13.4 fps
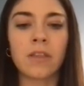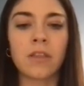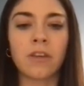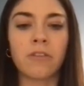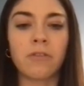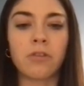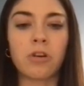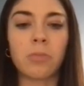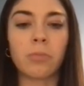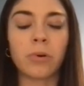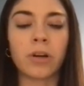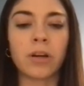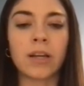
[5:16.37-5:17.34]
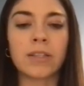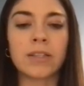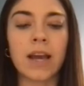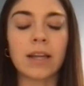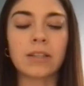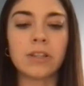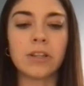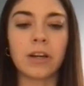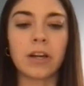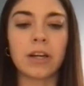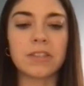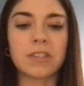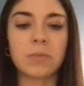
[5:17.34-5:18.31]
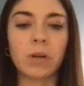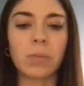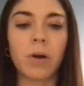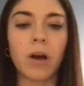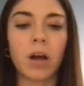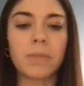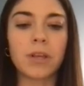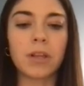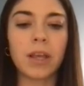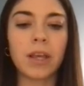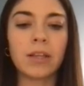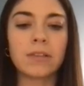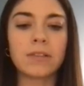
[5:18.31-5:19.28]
the phone number attached to your customer populates,